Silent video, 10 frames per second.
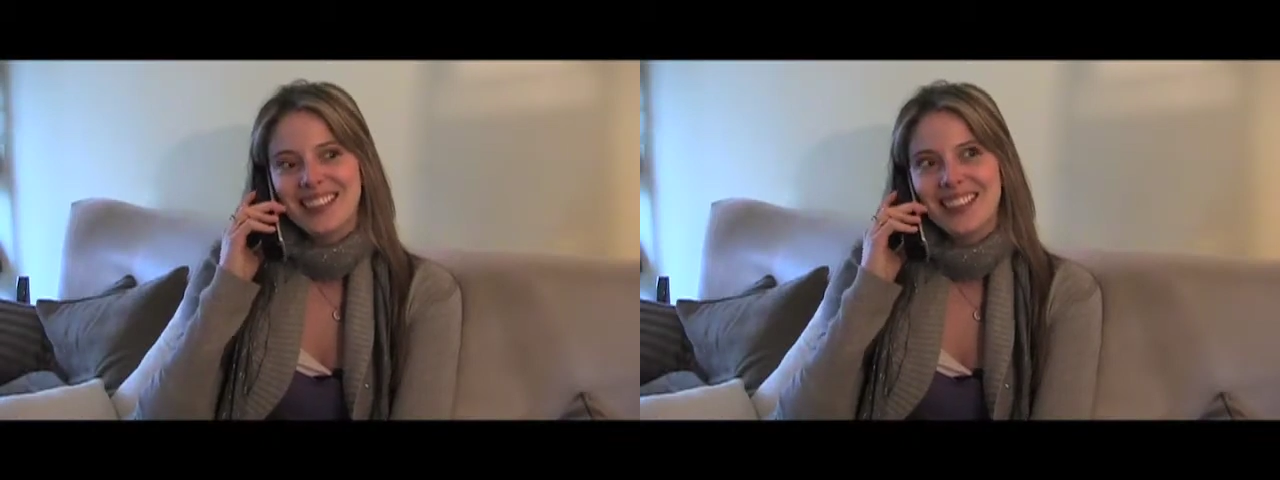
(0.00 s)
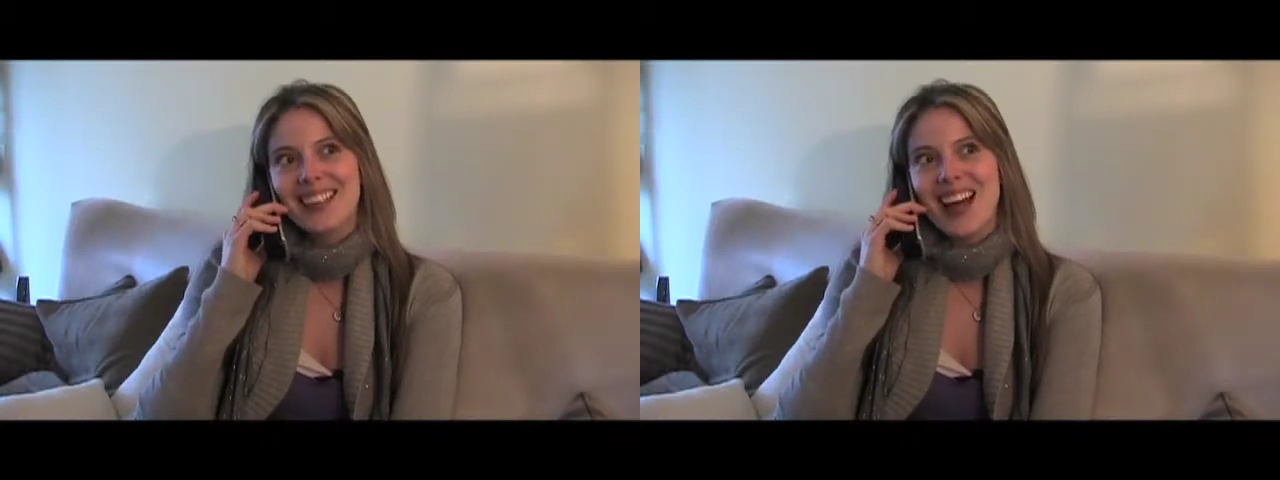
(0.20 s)

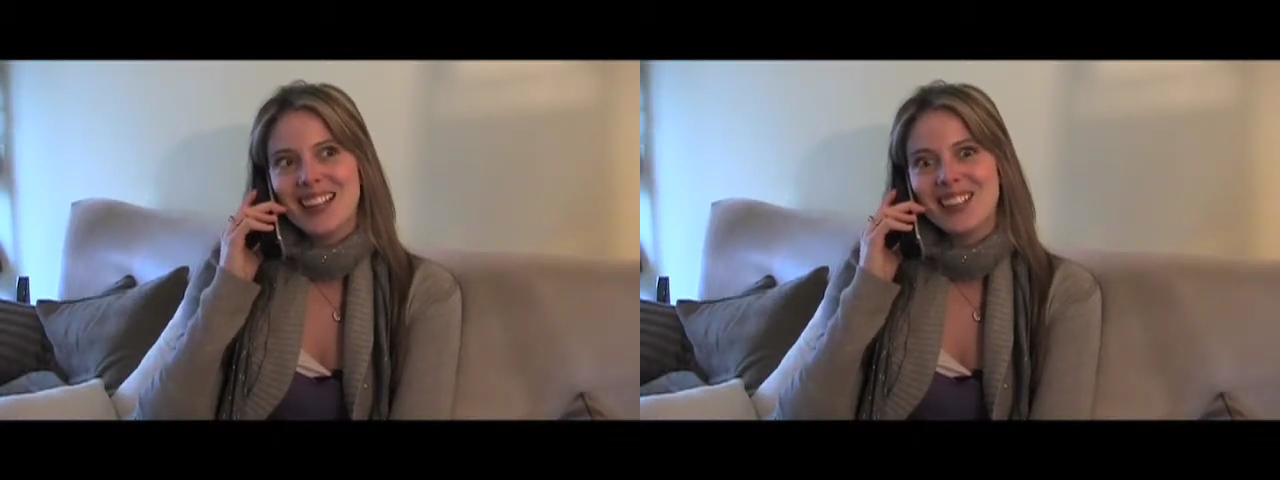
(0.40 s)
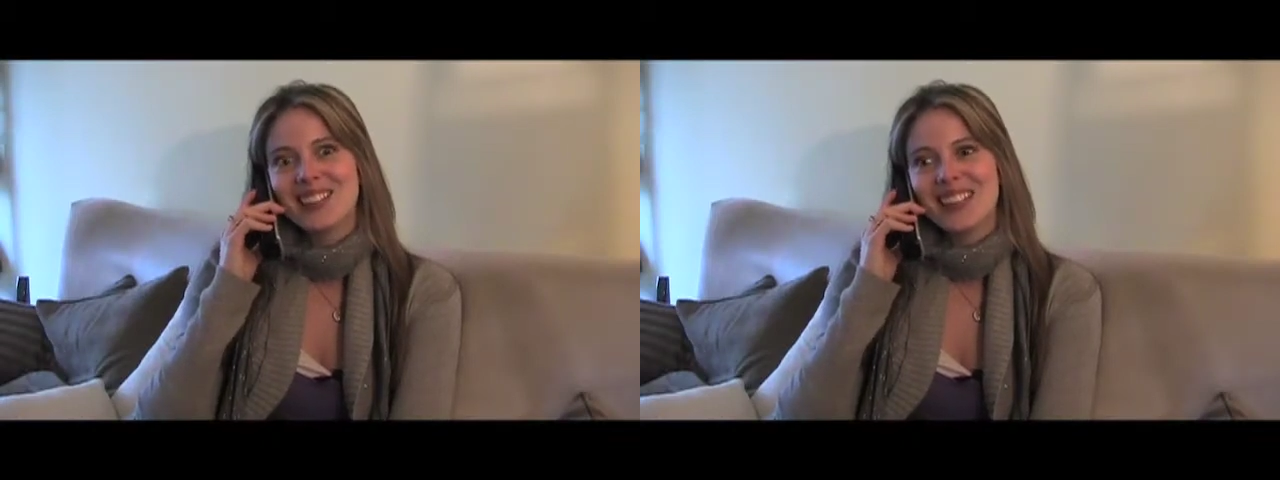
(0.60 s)

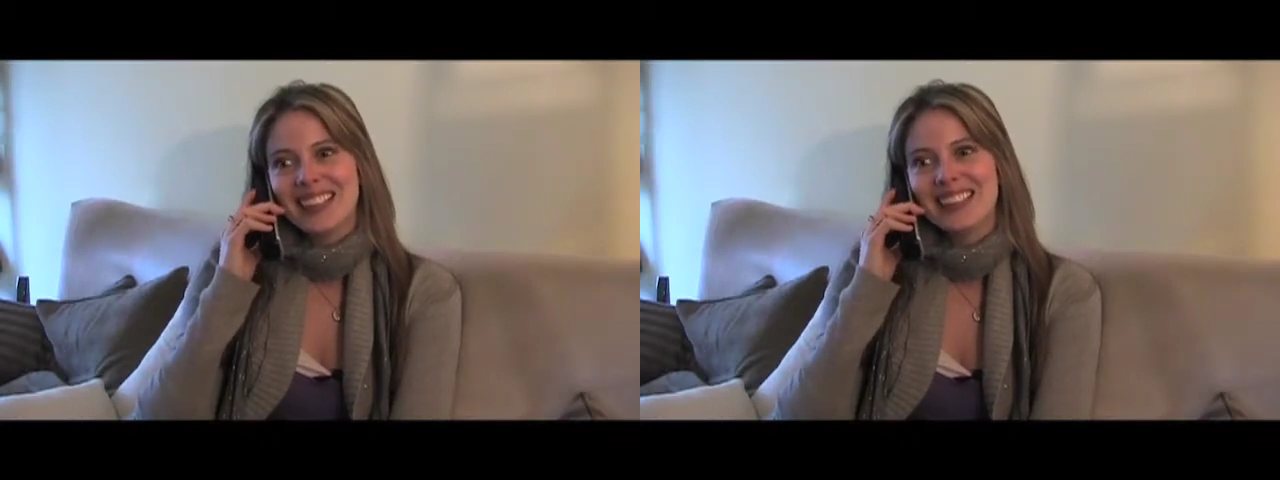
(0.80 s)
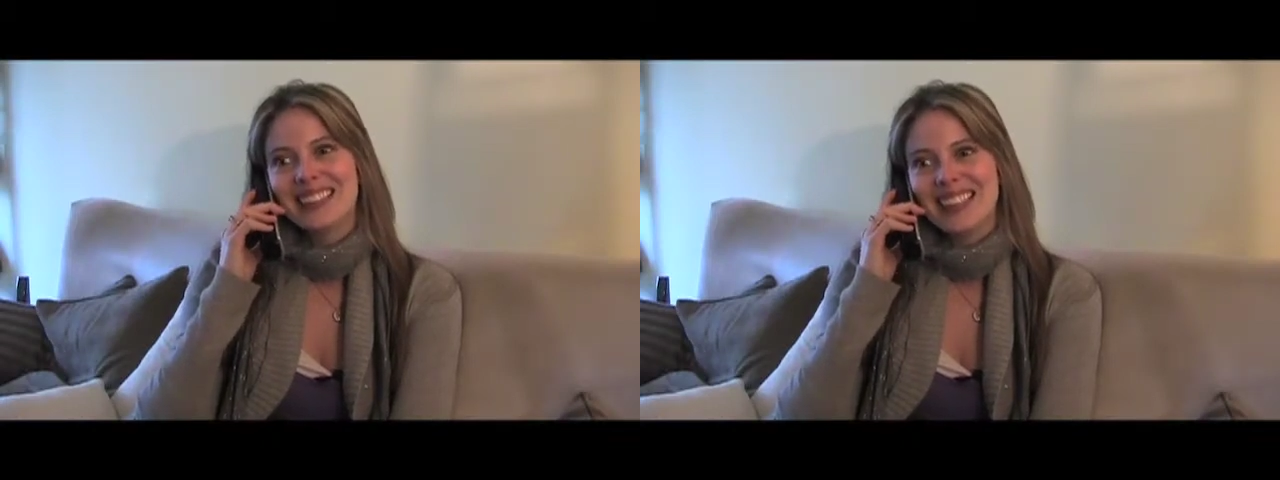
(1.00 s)
Lots of
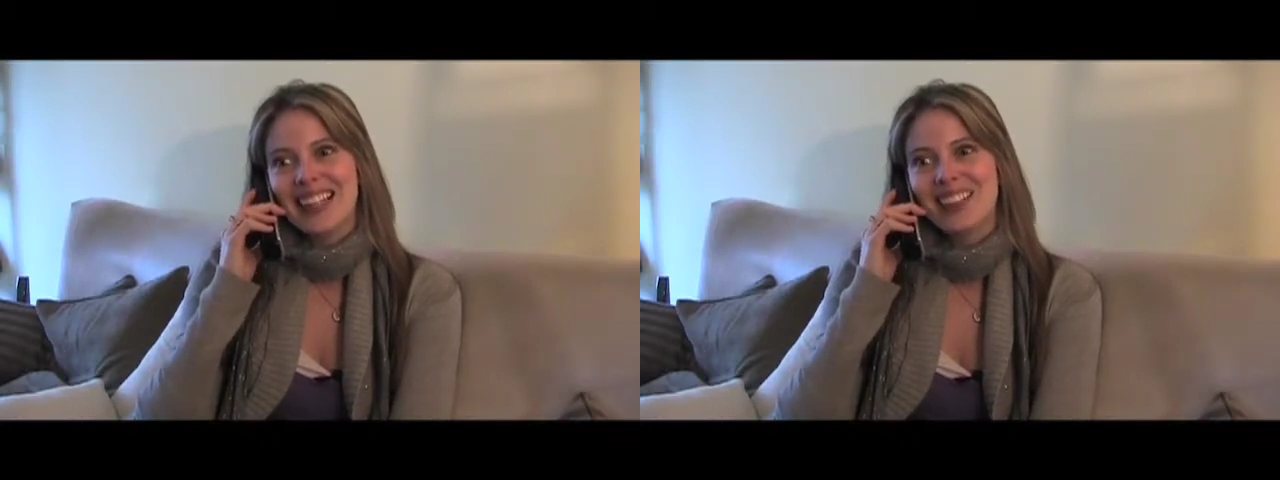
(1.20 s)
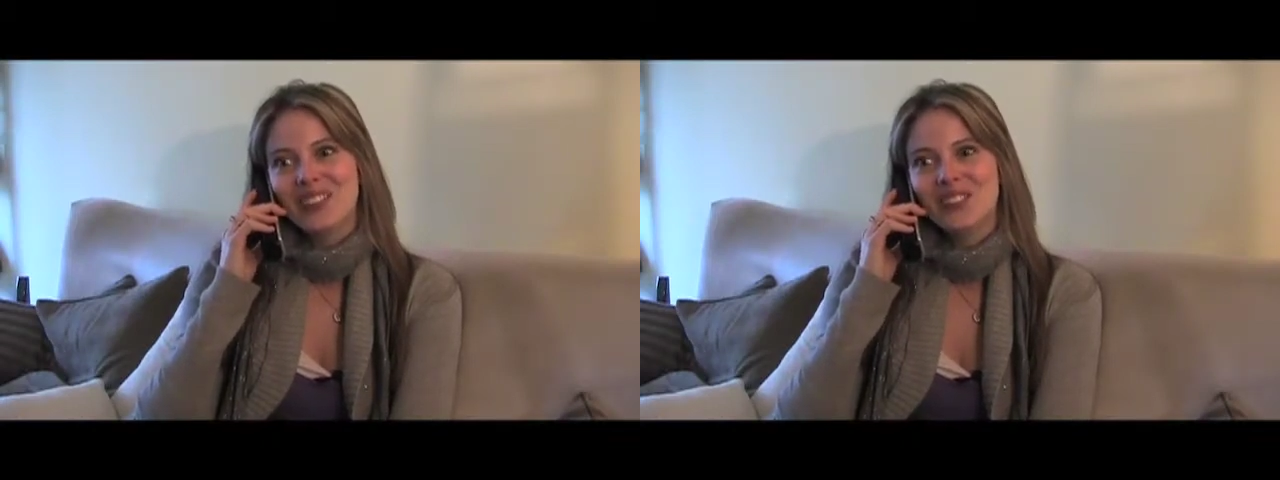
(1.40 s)
fun, yeah.